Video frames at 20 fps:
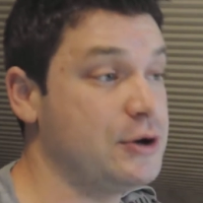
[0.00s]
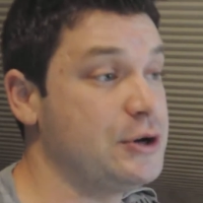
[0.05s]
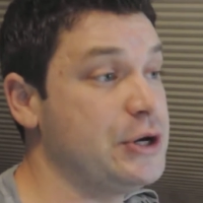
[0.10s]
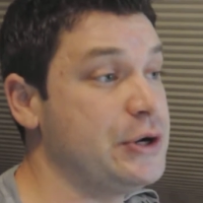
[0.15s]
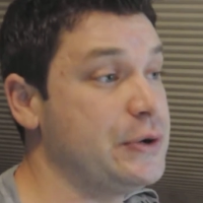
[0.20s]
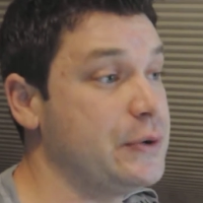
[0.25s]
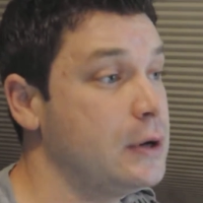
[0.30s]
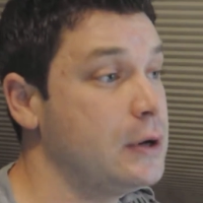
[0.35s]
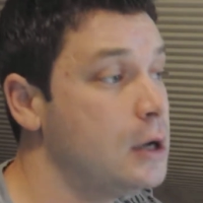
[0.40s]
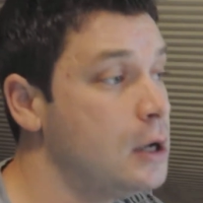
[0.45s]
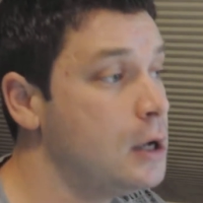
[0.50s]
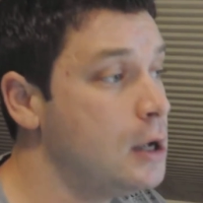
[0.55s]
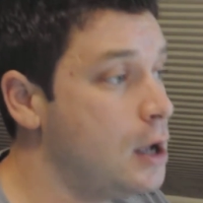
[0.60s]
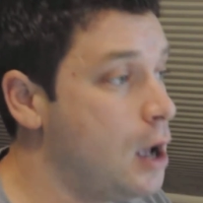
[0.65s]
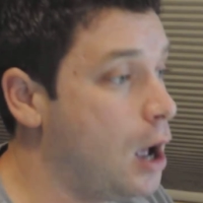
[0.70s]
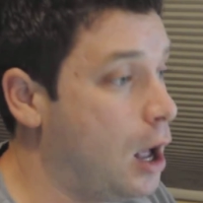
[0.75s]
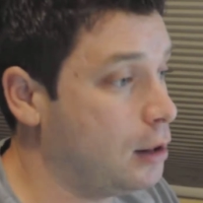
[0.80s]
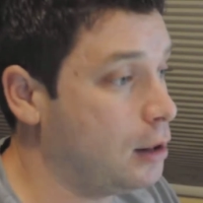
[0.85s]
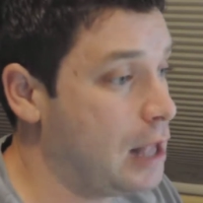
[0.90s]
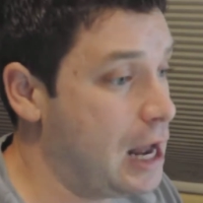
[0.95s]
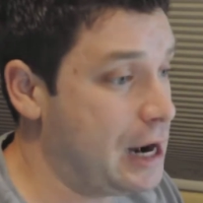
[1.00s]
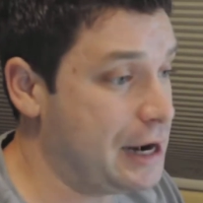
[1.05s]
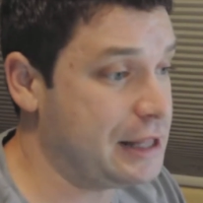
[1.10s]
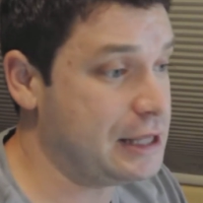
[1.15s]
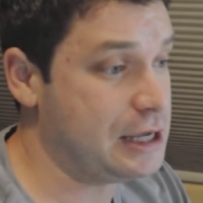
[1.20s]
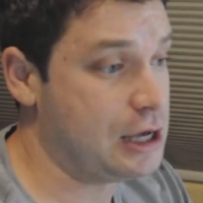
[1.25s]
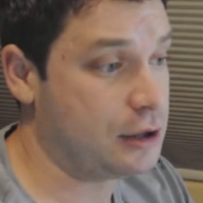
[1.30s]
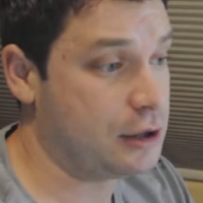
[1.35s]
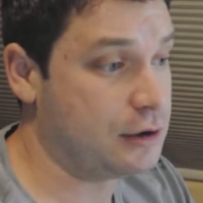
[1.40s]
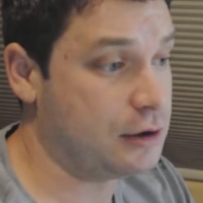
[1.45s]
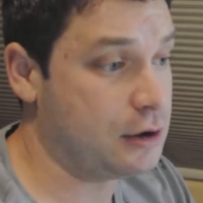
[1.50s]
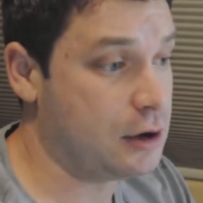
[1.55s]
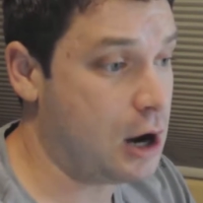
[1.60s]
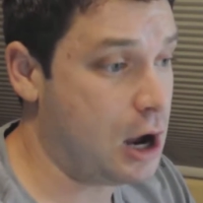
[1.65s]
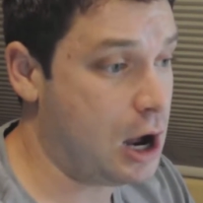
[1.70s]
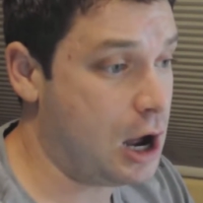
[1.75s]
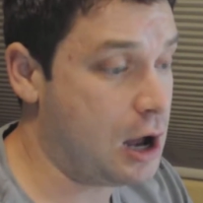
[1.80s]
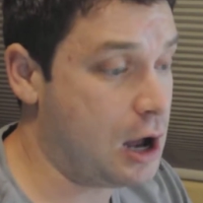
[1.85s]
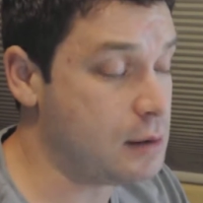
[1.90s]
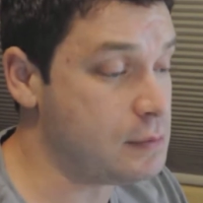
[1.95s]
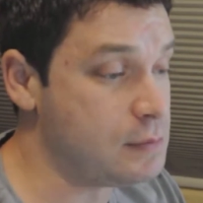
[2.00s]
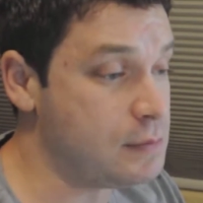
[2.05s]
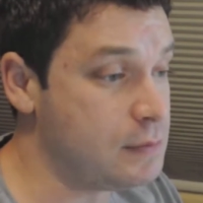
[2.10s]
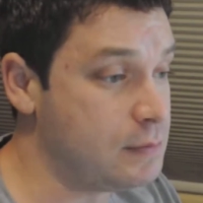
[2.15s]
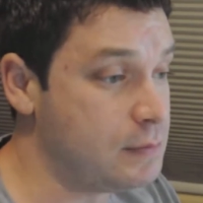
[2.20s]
compared to a lot of the other